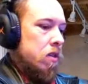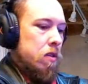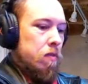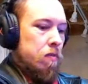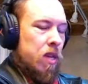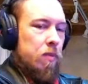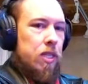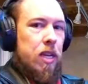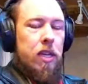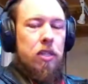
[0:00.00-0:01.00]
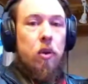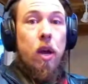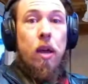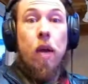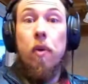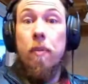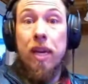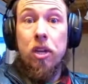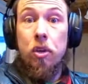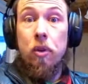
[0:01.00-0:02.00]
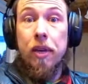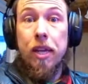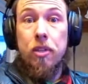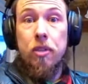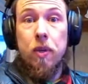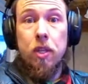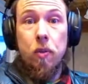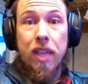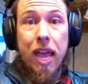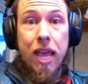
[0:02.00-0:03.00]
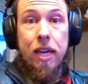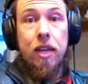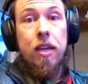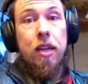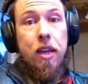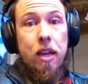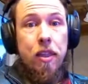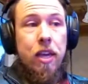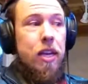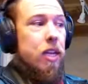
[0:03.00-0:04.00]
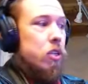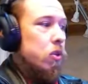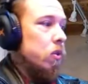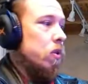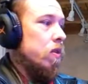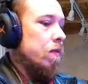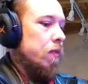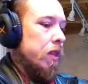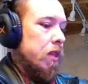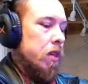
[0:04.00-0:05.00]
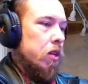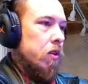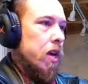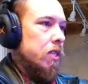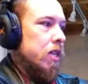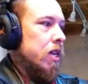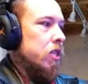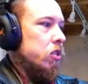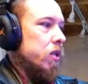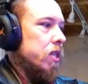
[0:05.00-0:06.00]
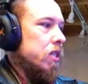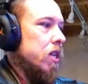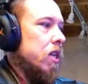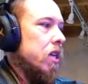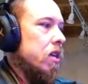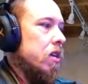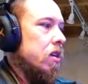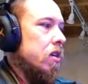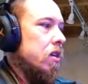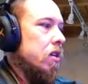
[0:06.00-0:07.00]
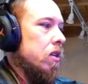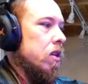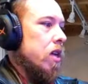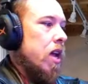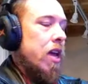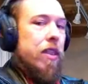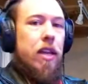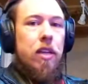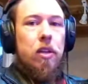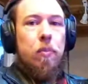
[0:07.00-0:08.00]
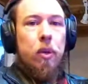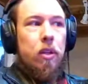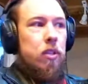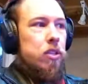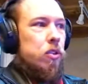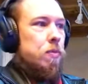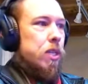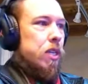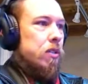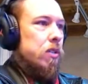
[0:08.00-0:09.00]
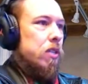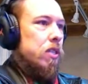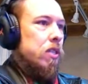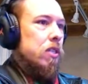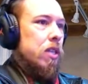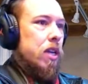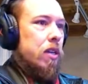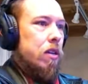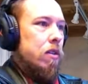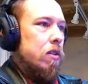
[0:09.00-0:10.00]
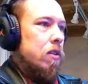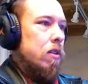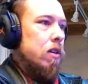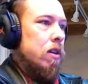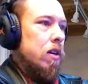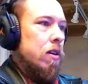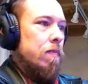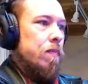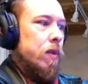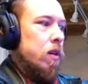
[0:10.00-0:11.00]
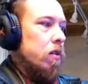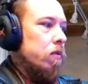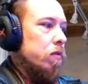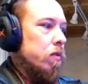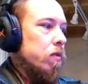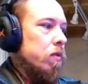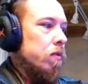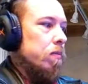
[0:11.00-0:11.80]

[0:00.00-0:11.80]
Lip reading: made a mistake. So I want to make a new location, so I start with N, and then I do grassland, tree, city. And then you can put a little description here. So this is like over